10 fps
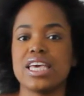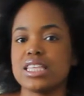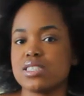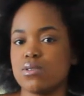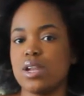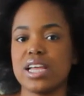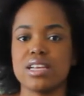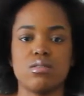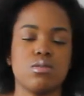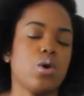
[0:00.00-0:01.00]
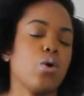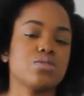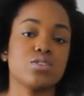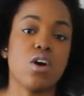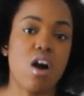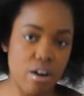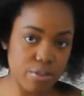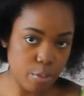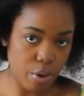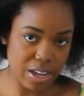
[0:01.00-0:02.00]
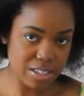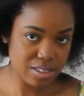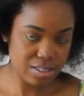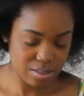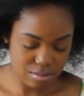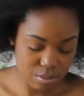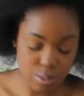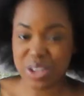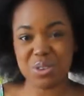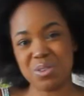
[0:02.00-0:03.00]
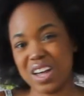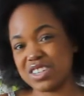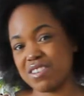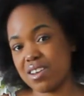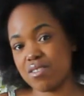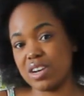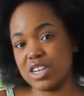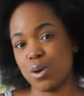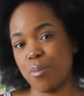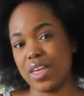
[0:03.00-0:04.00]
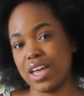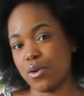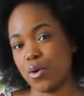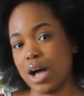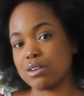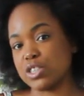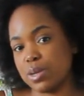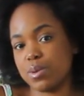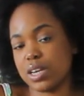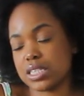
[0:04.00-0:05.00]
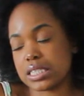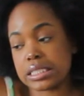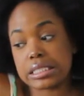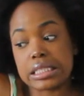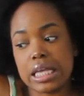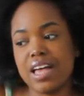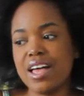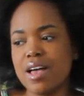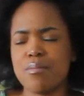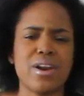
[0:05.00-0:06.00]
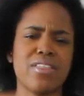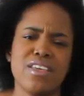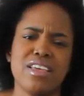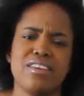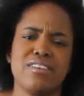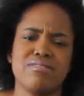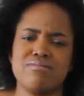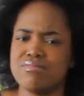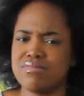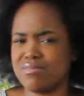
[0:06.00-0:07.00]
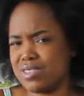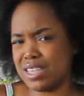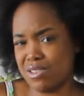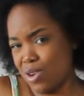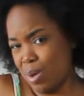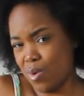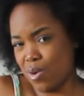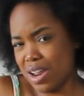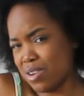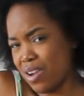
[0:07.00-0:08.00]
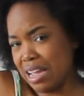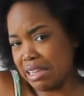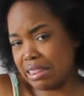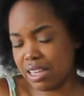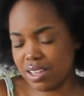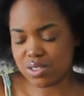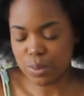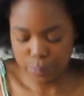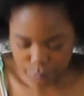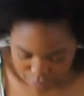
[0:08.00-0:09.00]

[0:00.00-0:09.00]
get this for like closer to half the price. Well, I don't know, I've never really shopped there. I don't know how cheap it is, but I think I'm correct, right? I think so.